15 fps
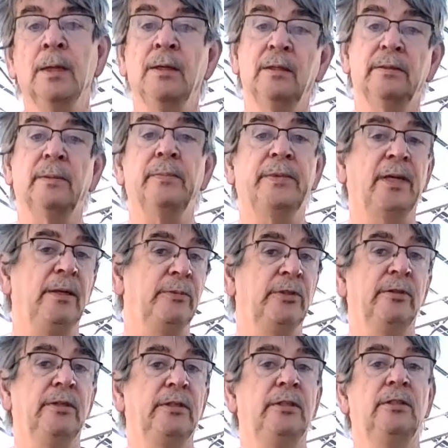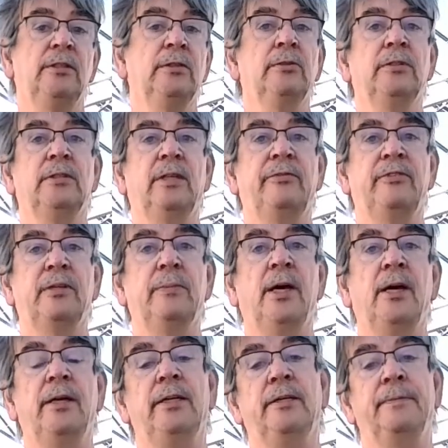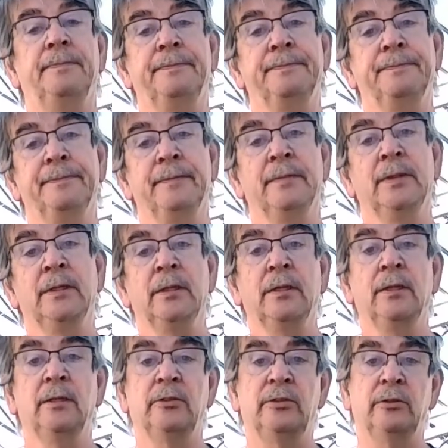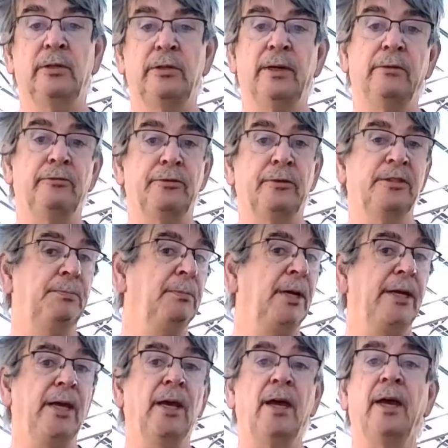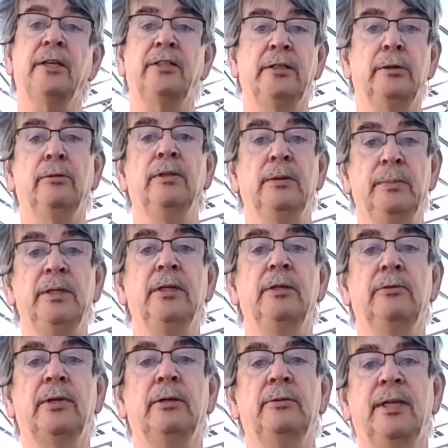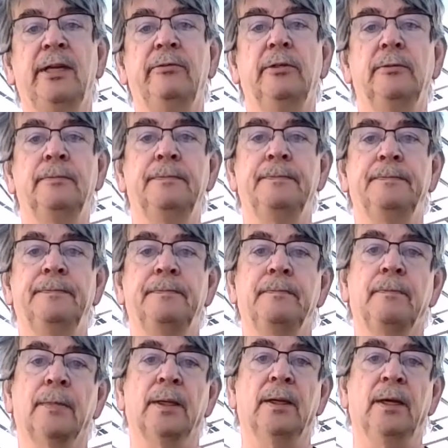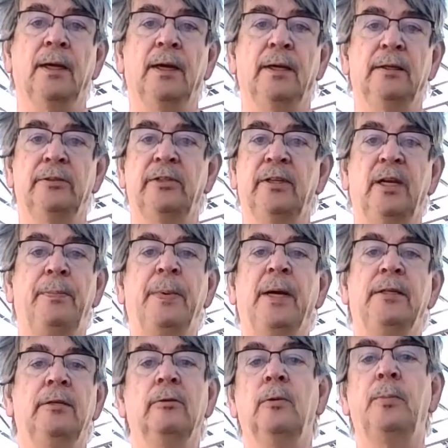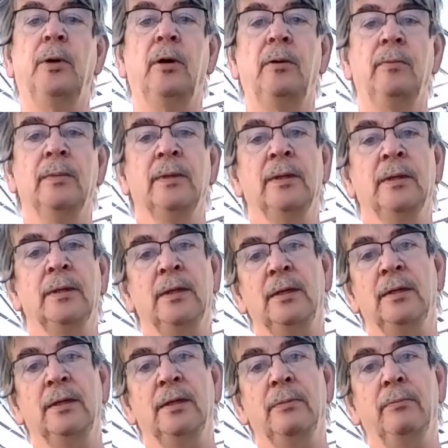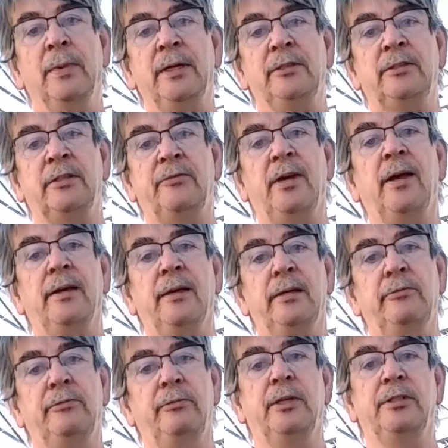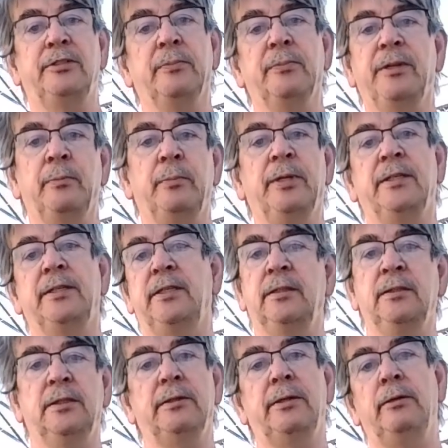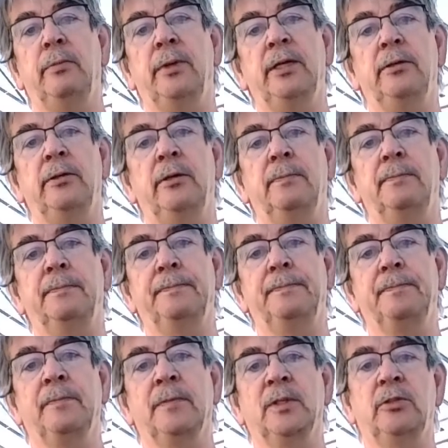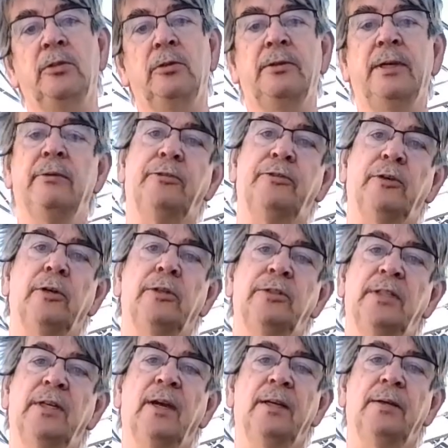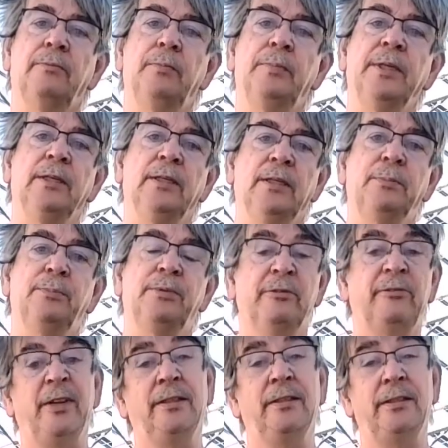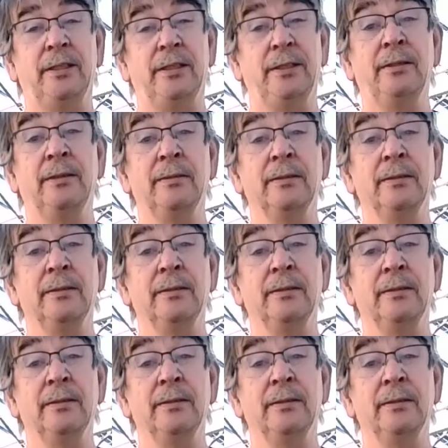Sometimes all you need to do is lift them higher. So a ground frost might actually only be at ground level. And say a patio pot might survive where something planted in the ground might not. So ground frosts can be prevented.